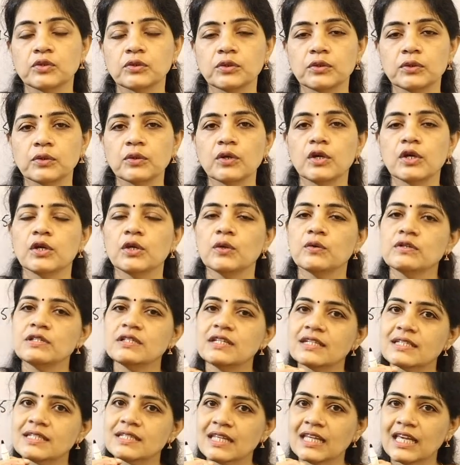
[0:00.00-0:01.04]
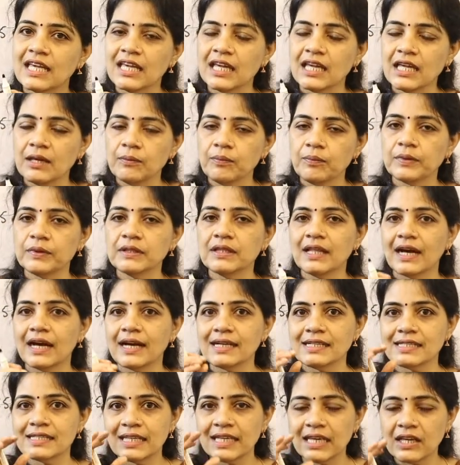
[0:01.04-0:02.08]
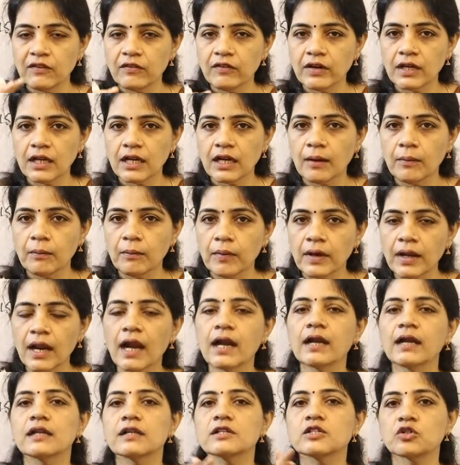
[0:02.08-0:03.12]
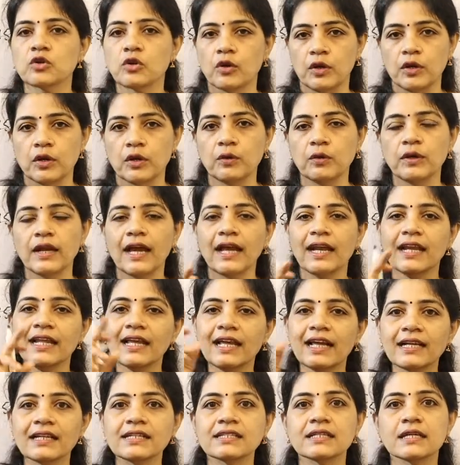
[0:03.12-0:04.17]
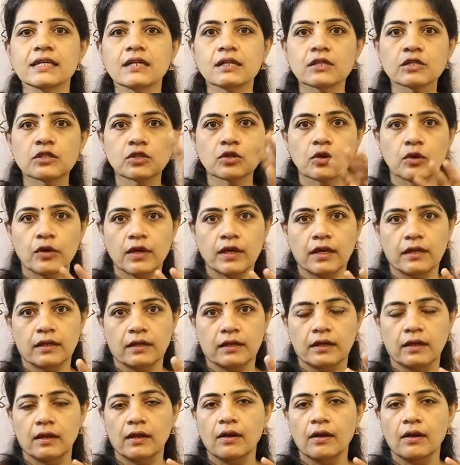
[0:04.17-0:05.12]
to do? You just keep that given number under square root and get square.